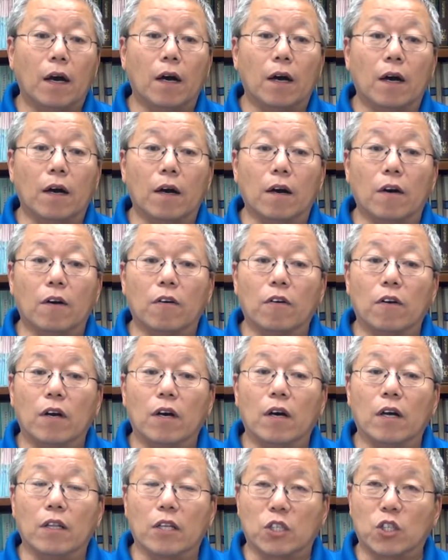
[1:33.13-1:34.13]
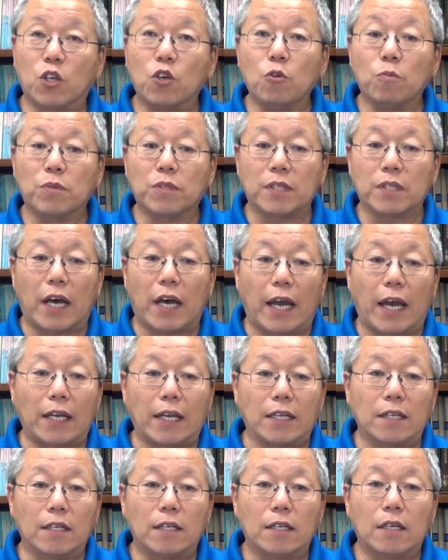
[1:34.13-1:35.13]
Uh, on the tube
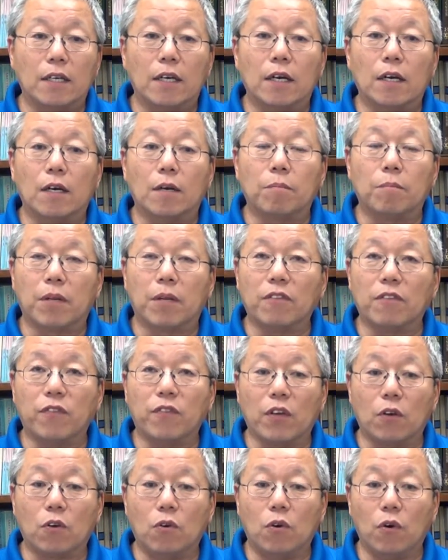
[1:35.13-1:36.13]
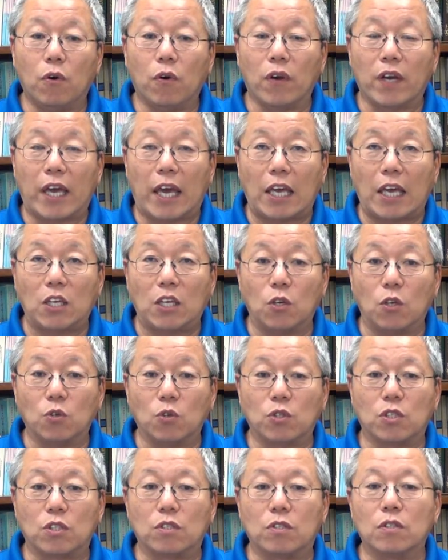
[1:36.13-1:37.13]
side, plate fin coil can
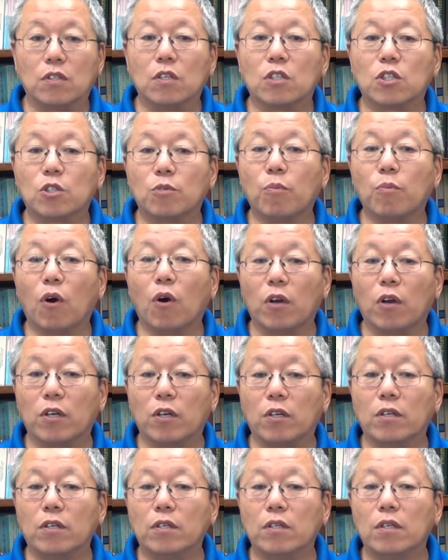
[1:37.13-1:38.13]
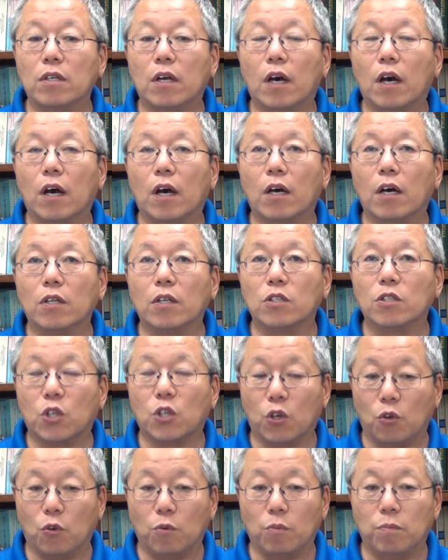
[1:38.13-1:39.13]
use smaller
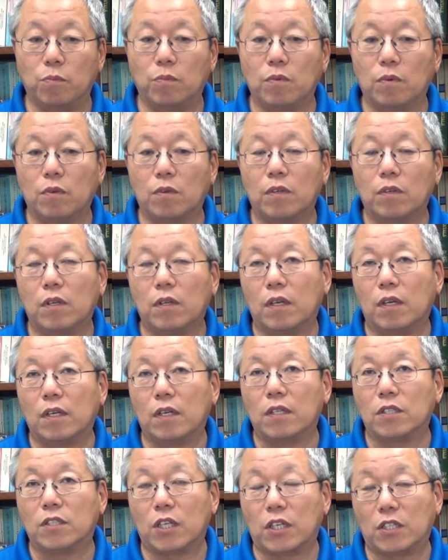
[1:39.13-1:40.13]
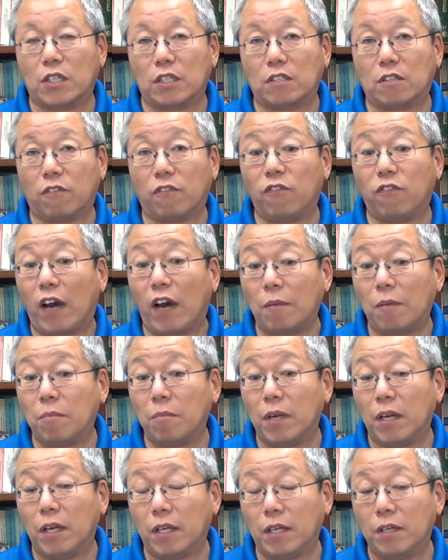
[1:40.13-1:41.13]
tube, such as 5
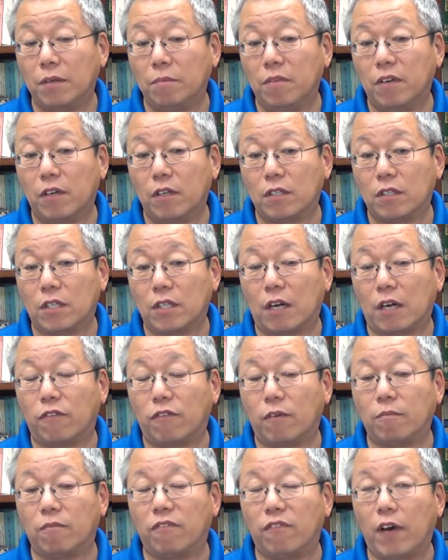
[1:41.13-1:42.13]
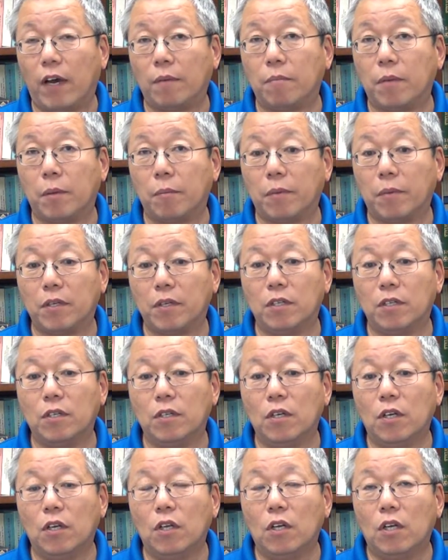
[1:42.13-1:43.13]
millimeter, start from 5
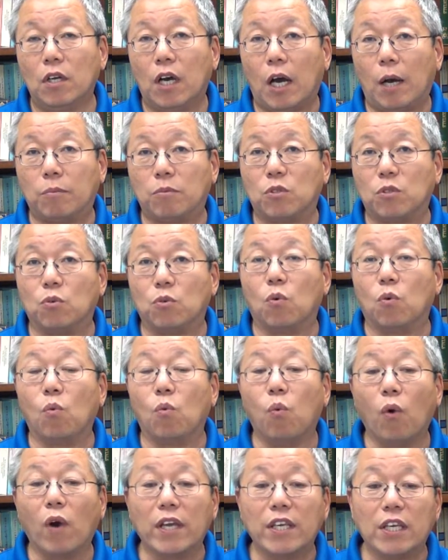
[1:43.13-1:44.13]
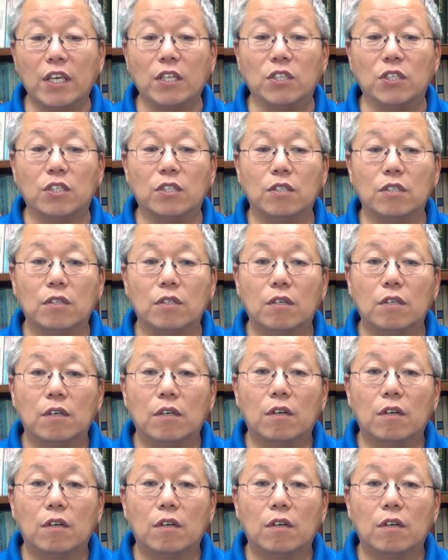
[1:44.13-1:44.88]
millimeter up to 1 inch.